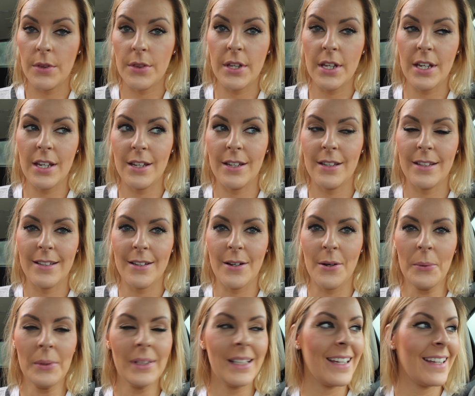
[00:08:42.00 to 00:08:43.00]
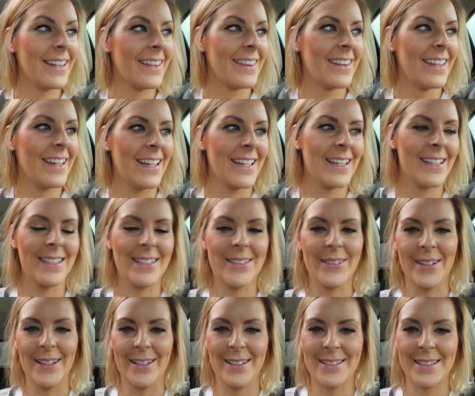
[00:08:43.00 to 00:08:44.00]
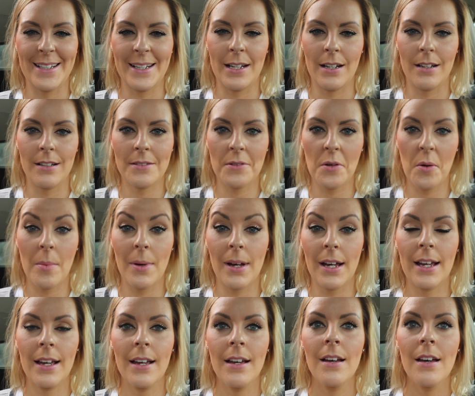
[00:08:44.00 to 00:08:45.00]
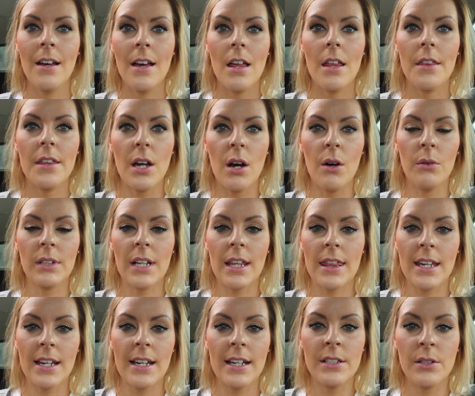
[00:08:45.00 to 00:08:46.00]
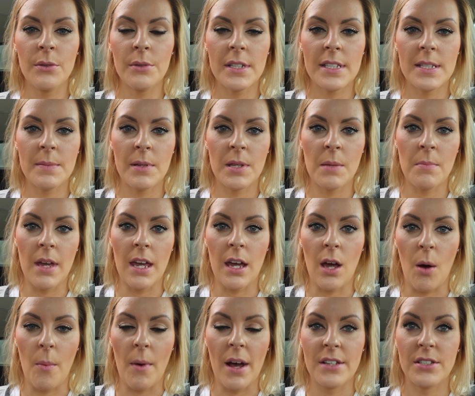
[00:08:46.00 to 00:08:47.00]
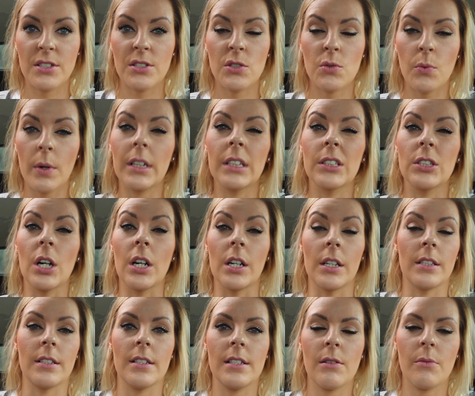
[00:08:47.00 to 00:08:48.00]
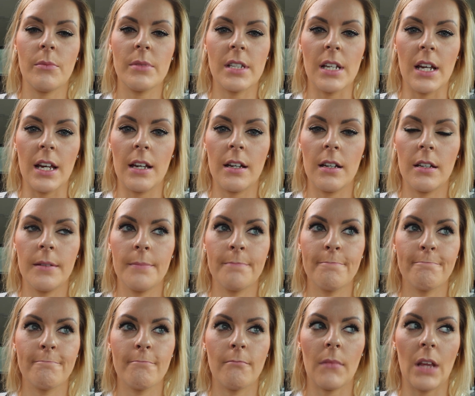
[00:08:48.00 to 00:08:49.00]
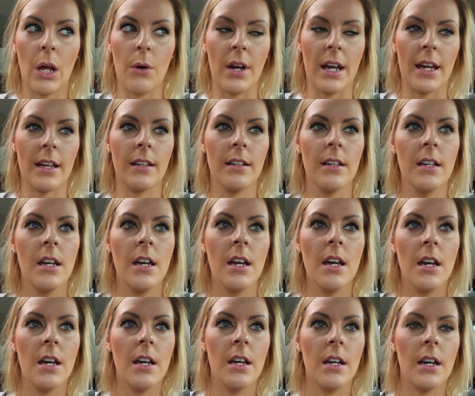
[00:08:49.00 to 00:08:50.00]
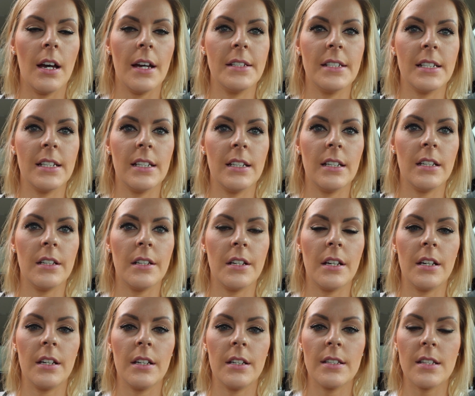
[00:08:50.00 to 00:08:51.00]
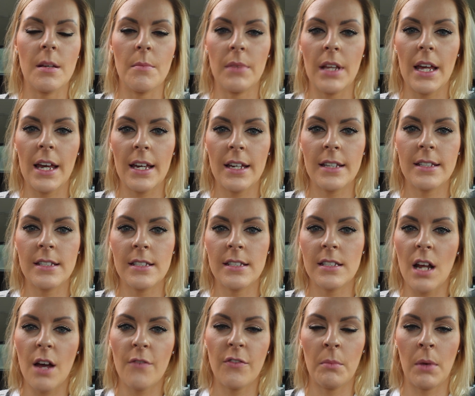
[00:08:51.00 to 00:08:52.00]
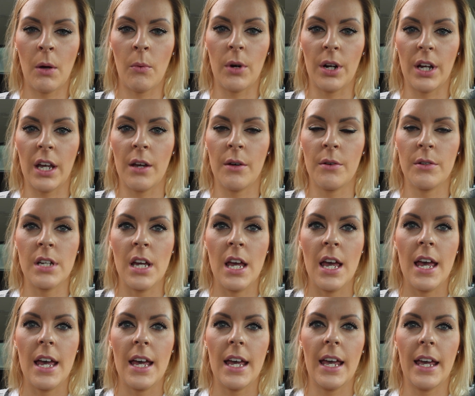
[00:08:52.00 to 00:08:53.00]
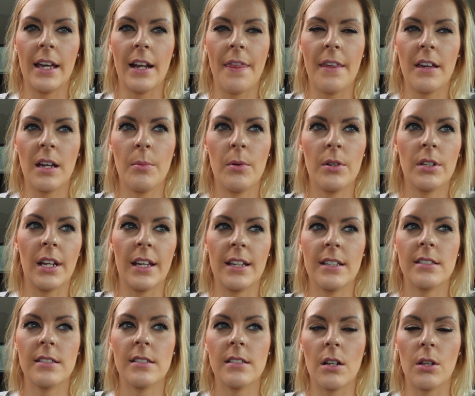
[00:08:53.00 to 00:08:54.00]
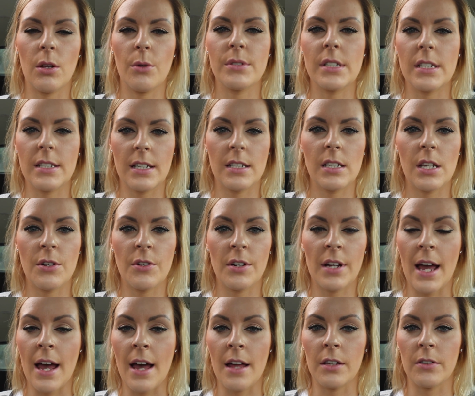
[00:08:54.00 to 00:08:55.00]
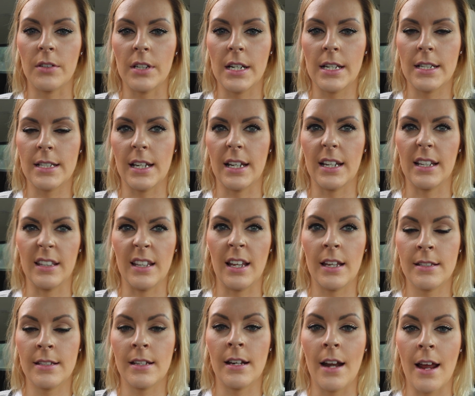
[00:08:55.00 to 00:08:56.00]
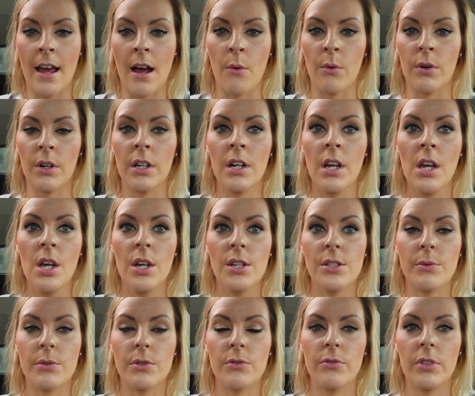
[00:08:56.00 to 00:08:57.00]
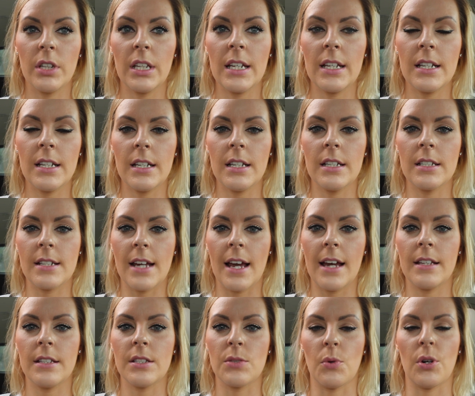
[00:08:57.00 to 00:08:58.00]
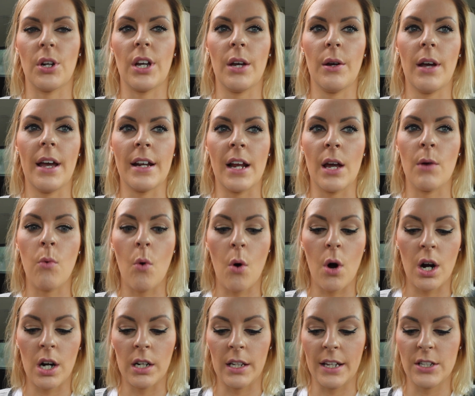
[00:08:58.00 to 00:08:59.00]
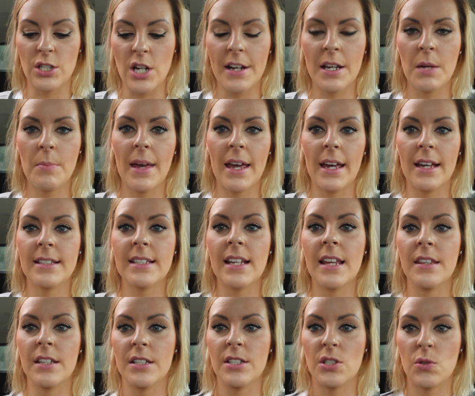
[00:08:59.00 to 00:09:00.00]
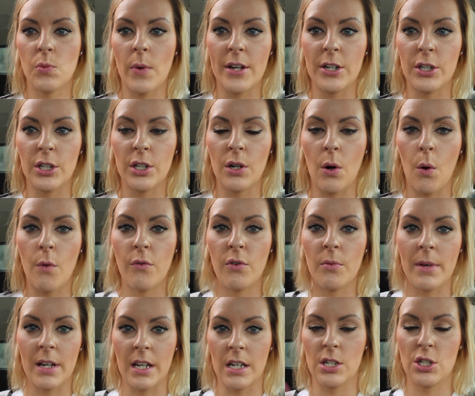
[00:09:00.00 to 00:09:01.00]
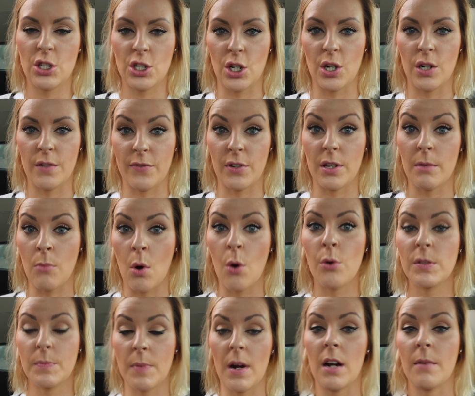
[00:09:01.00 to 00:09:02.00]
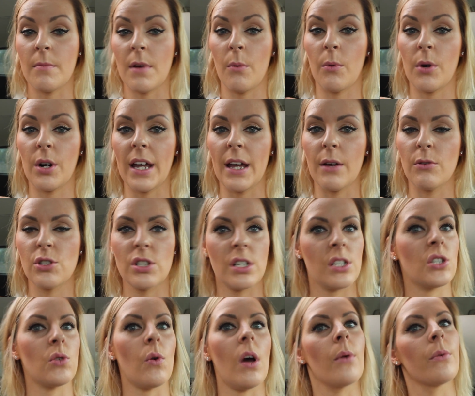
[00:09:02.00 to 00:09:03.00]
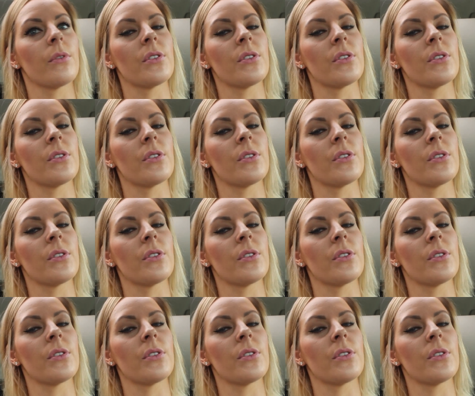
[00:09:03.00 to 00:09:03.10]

The only thing, sorry, there's a carrot going by. The only thing I noticed about the makeup, I sweat a ton. So it was like, okay, I did some legs and stuff in my workout, and I think I burned like close to 600 calories, like in less than an hour. So it was really intense workout, and I wore like jogging pants and this sweater over my shirt for the most part of my workout, just so I